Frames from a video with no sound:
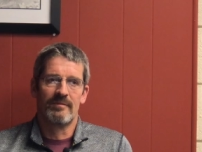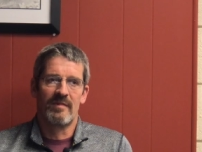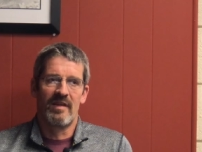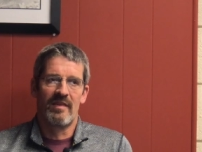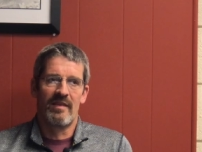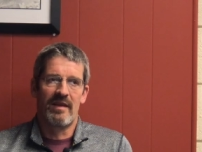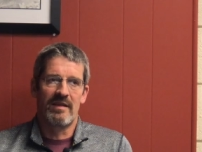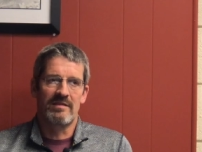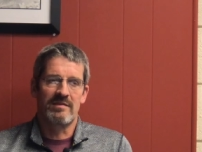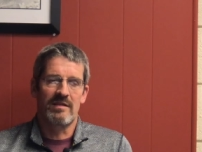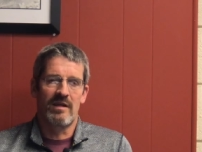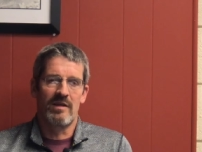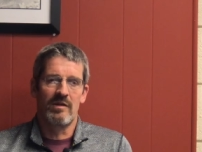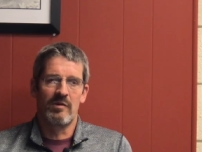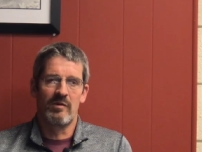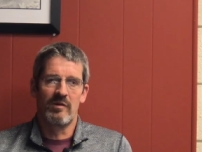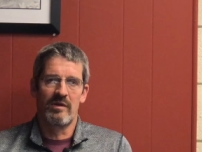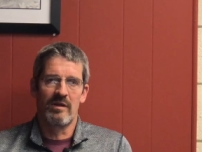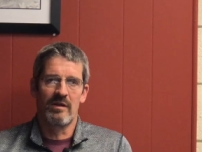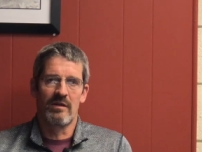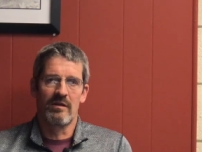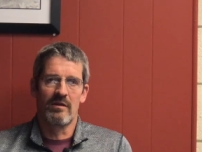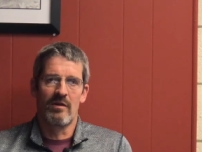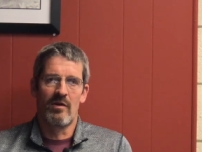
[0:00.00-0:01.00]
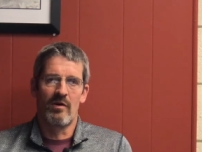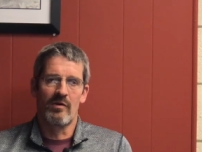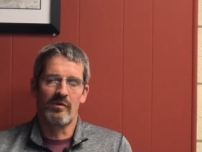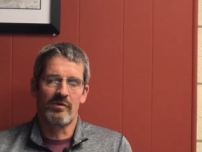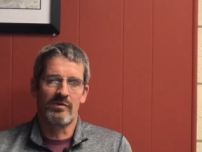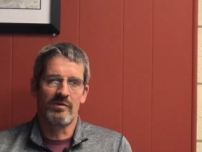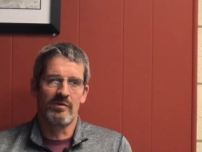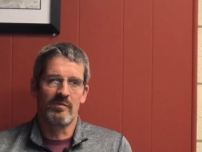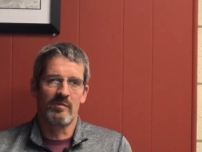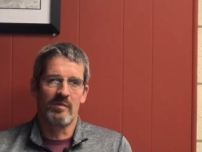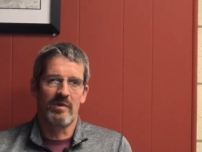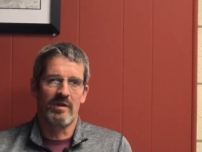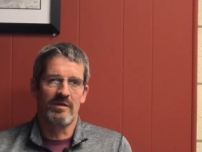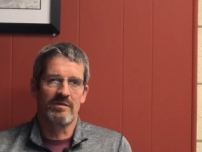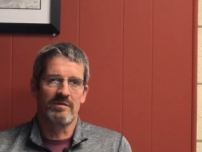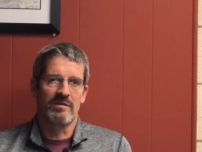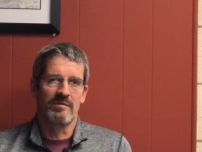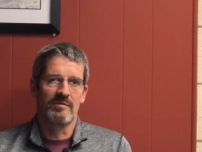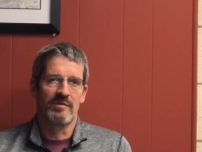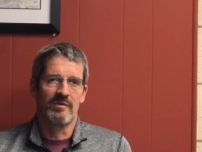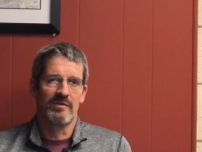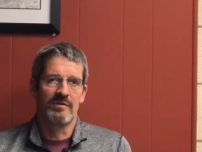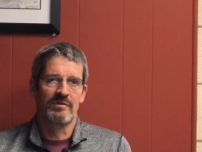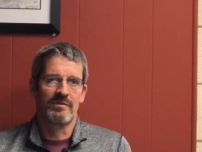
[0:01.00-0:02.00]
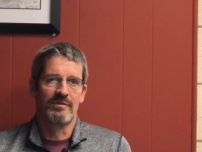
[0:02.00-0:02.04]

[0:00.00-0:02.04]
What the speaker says: And that's how you get long-term customers.